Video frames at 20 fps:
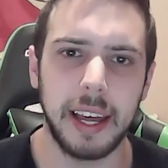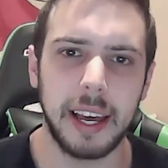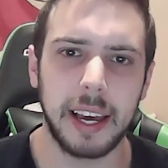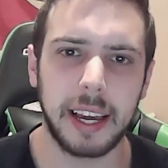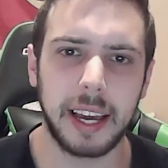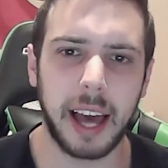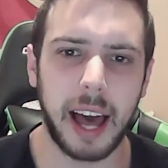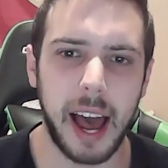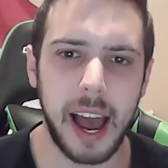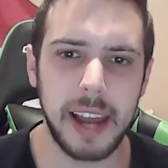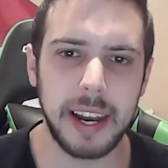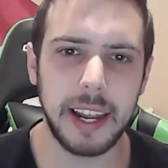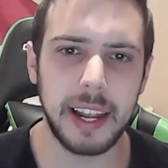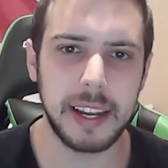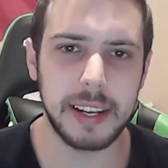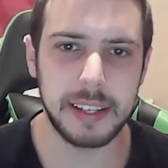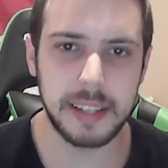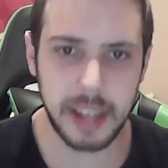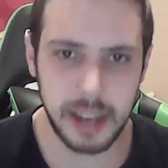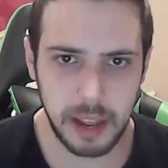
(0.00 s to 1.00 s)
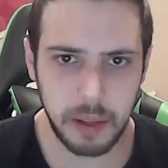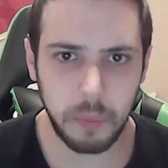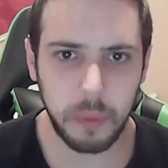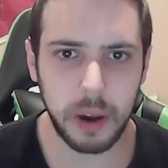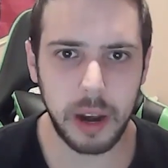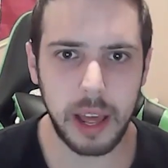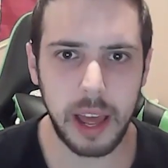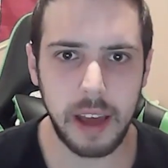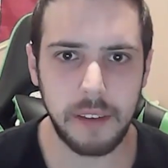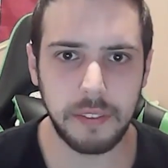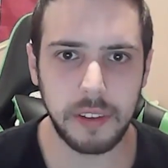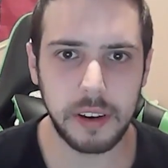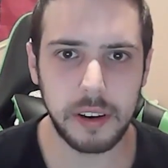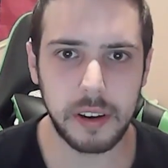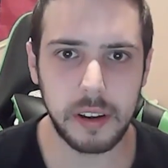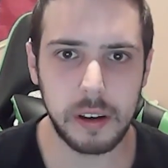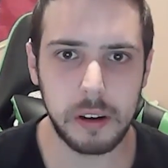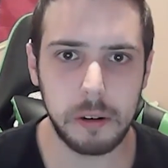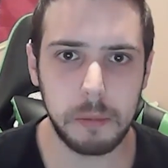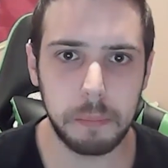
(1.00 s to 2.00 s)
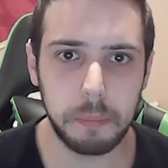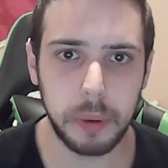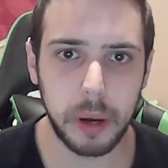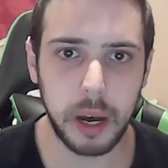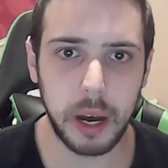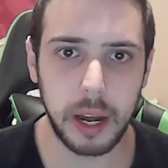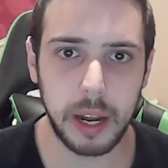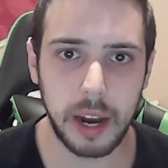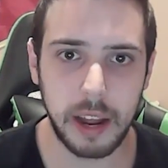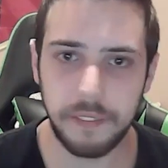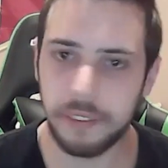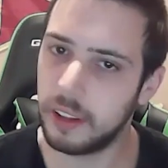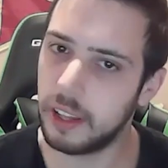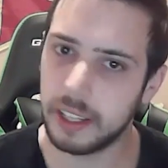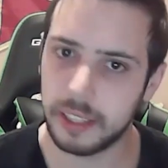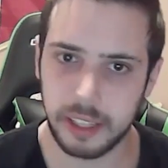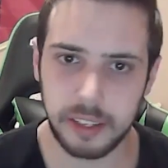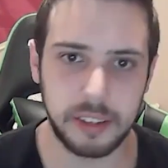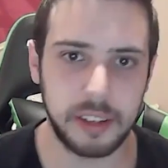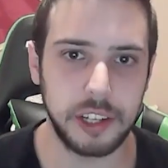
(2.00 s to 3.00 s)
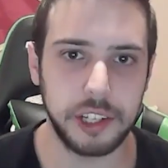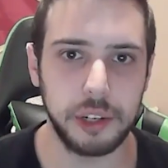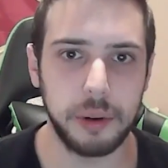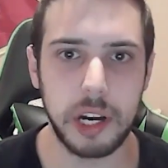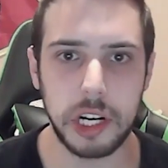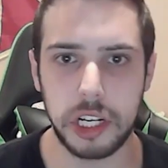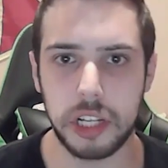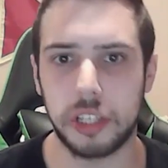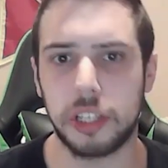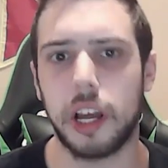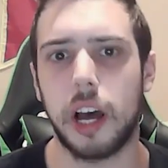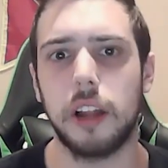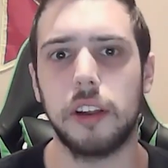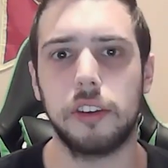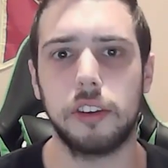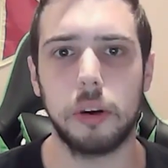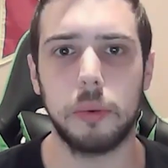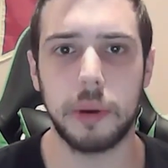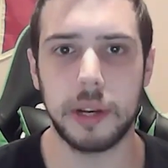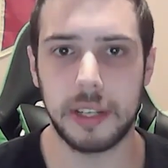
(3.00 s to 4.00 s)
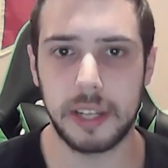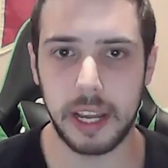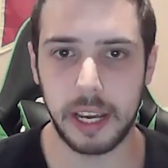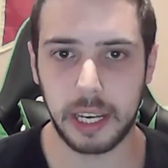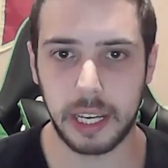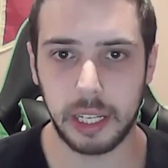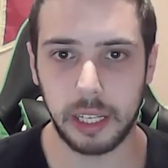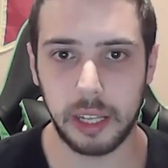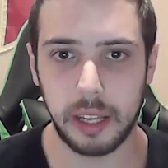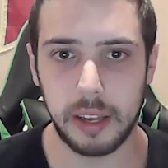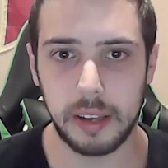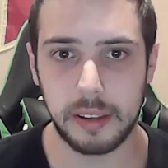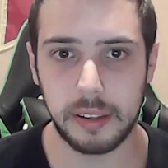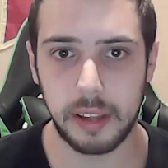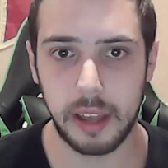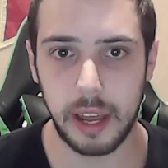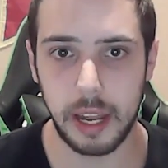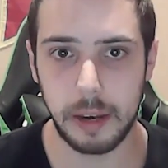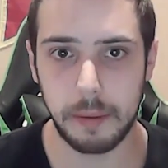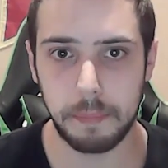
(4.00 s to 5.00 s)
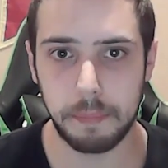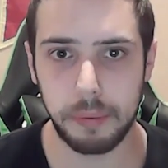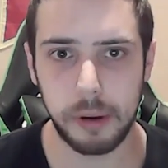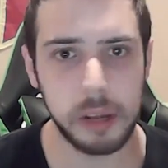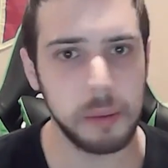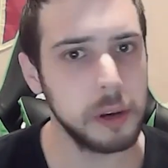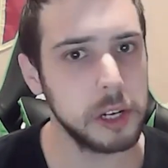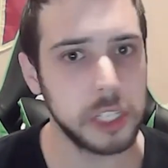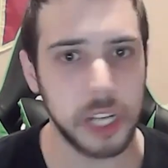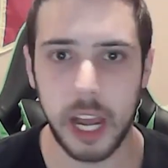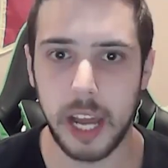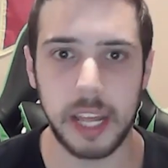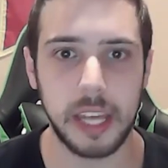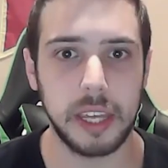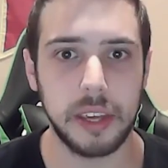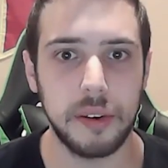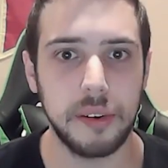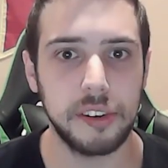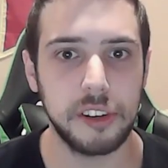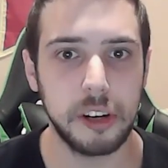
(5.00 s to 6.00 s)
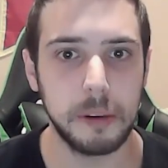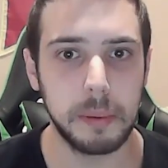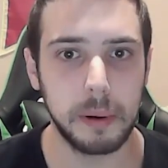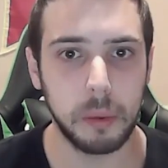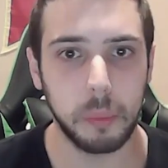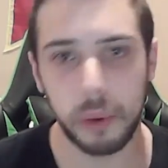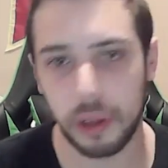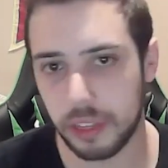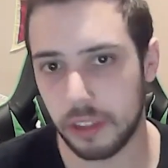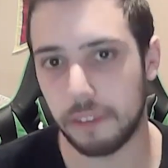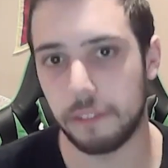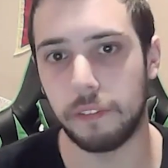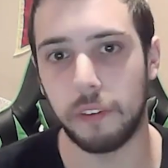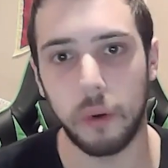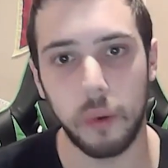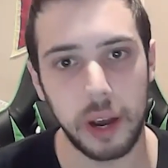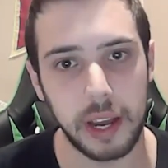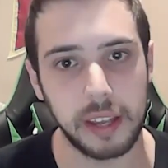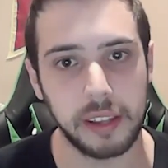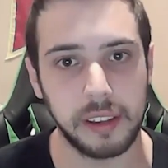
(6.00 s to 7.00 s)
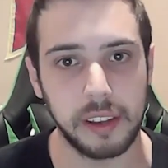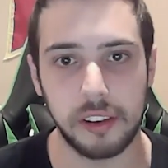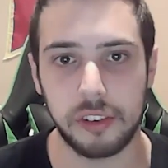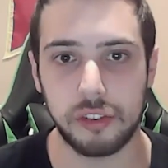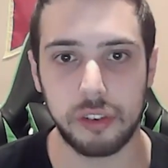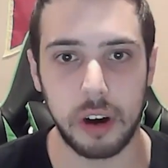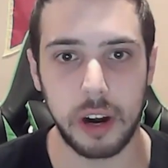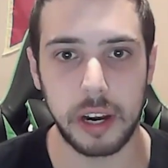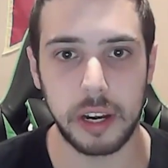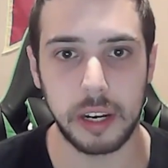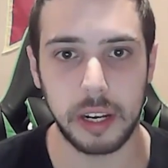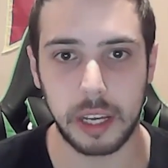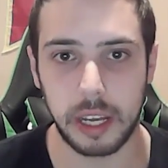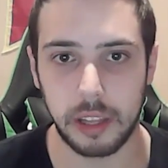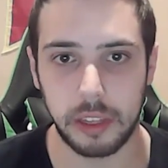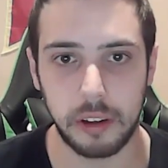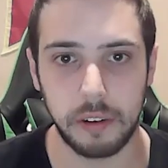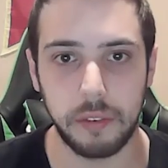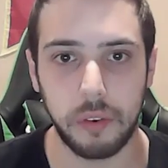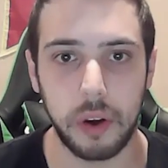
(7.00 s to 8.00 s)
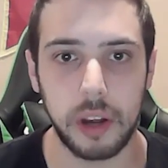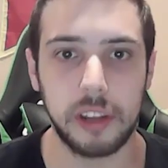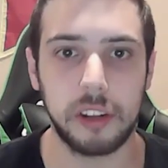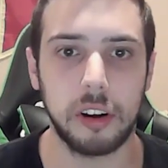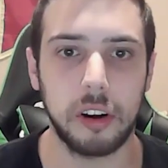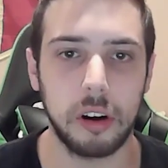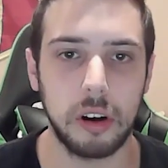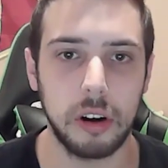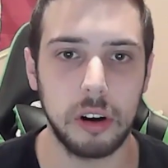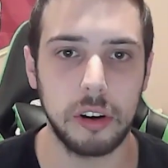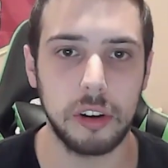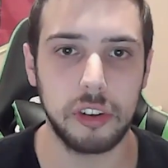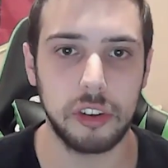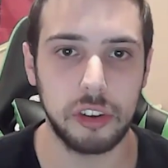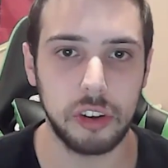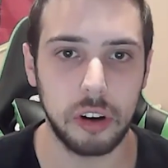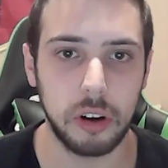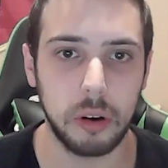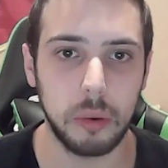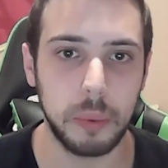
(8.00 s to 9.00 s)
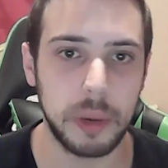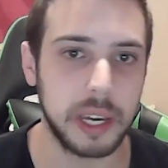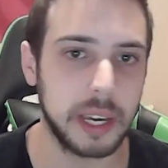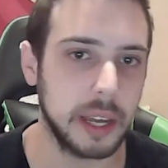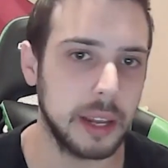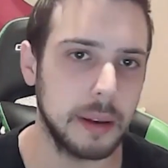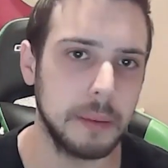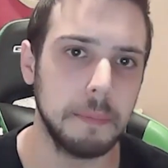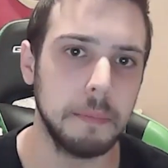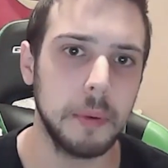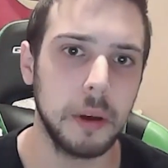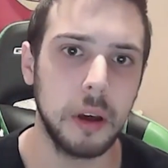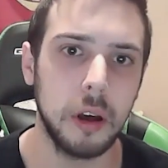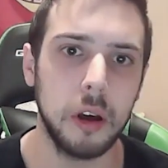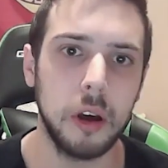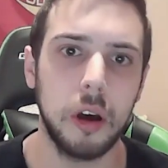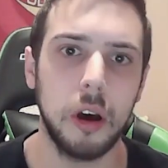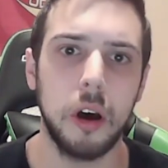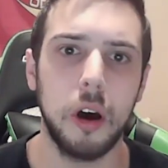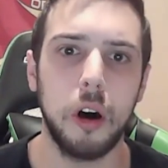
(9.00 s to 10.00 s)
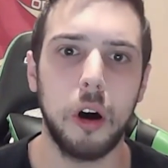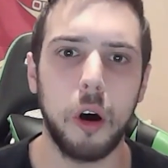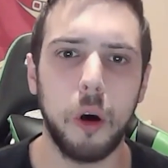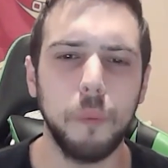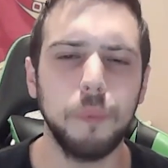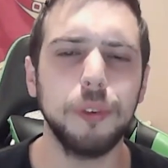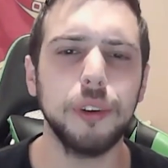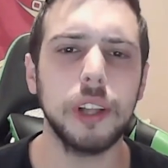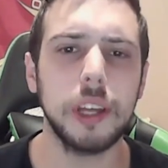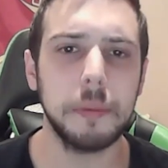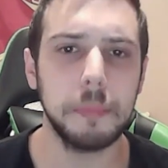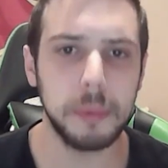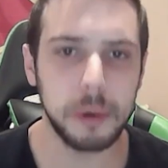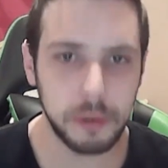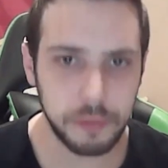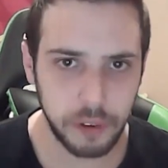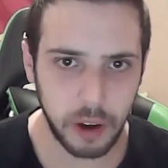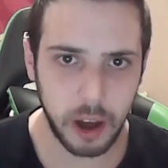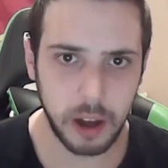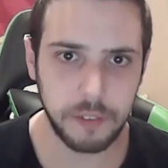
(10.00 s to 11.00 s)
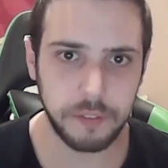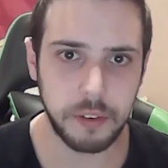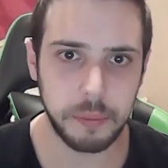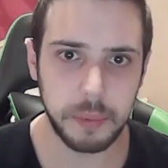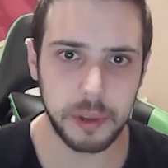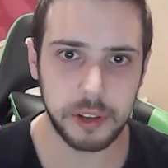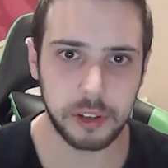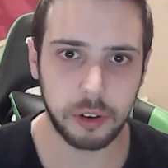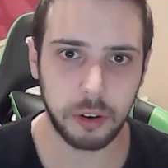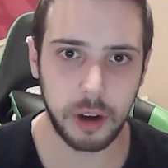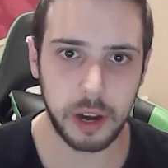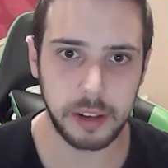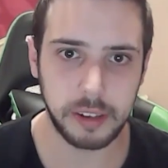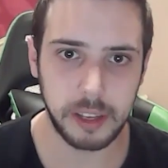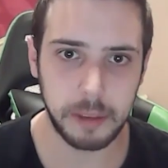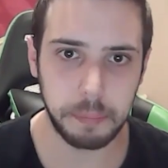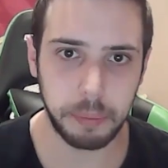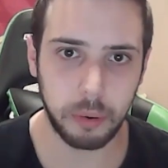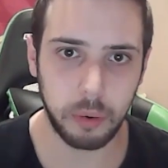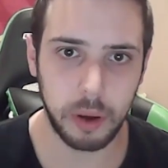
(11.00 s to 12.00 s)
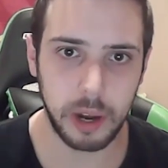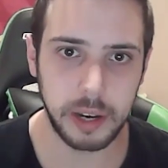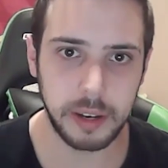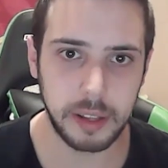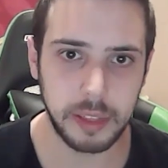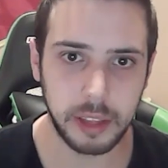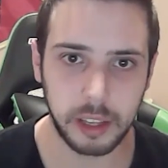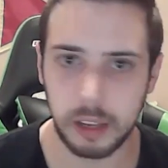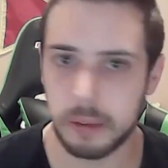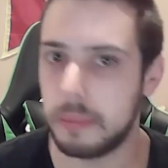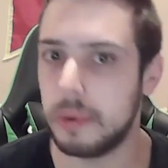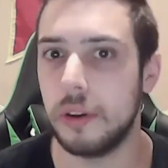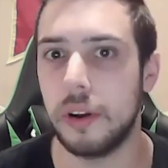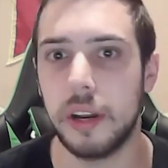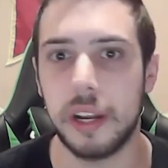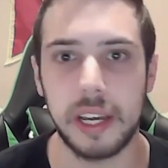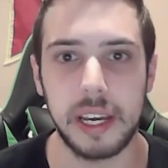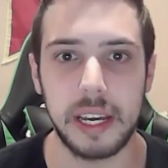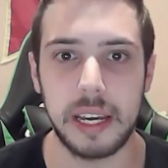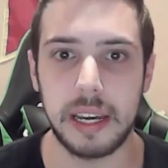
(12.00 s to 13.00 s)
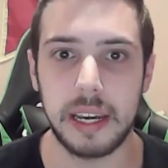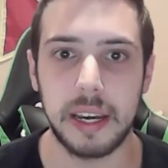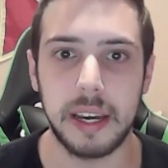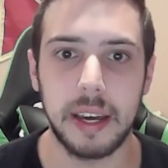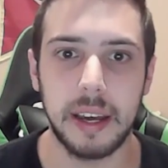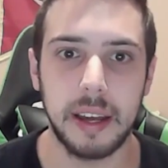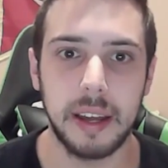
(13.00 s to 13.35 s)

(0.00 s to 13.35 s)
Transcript: kind of didn't want to have to do, but I feel like the situation's gotten so ridiculous that pretty much any YouTuber with a voice is trying to get their voice heard so we can hopefully move on from this crazy point and the community